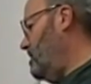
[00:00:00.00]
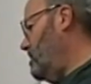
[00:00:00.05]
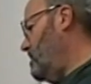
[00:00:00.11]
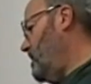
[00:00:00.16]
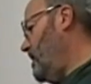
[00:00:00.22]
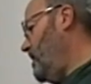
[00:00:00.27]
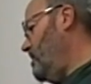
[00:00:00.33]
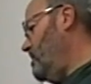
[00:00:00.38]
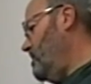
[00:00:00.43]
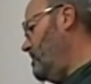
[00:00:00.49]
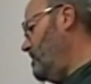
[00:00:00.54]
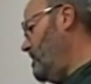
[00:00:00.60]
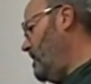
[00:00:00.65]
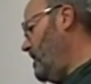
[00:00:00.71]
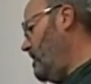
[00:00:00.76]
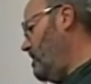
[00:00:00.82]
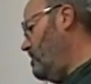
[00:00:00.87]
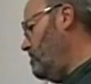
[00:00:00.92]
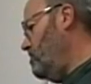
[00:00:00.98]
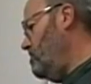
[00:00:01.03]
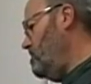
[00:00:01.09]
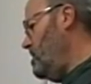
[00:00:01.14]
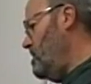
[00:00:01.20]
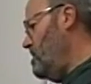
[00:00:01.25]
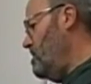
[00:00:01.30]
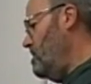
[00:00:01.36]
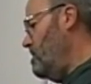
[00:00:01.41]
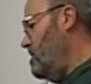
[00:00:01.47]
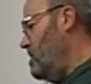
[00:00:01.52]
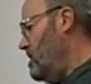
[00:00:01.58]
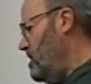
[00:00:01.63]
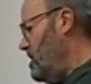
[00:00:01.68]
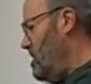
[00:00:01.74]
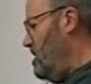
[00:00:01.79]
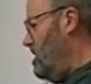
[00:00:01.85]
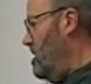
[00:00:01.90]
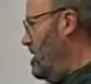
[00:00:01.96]
tighten it down.
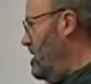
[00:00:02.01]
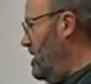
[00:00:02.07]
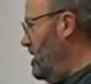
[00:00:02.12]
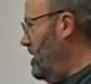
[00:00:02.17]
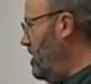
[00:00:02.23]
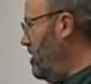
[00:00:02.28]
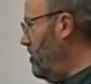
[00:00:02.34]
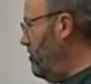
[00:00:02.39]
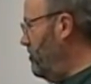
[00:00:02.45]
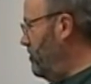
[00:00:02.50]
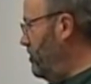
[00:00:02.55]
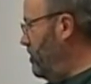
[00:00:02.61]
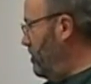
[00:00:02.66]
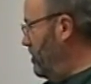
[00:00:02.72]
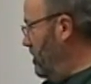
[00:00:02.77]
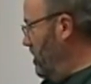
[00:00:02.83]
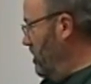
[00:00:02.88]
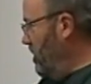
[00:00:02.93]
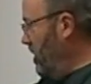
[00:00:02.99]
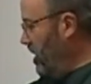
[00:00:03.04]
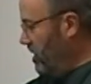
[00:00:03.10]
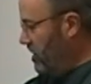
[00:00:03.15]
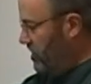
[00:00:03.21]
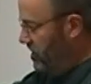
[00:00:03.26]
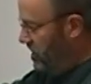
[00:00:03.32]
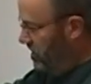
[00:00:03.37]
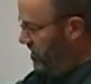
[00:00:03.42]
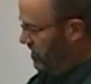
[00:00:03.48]
Now I've marked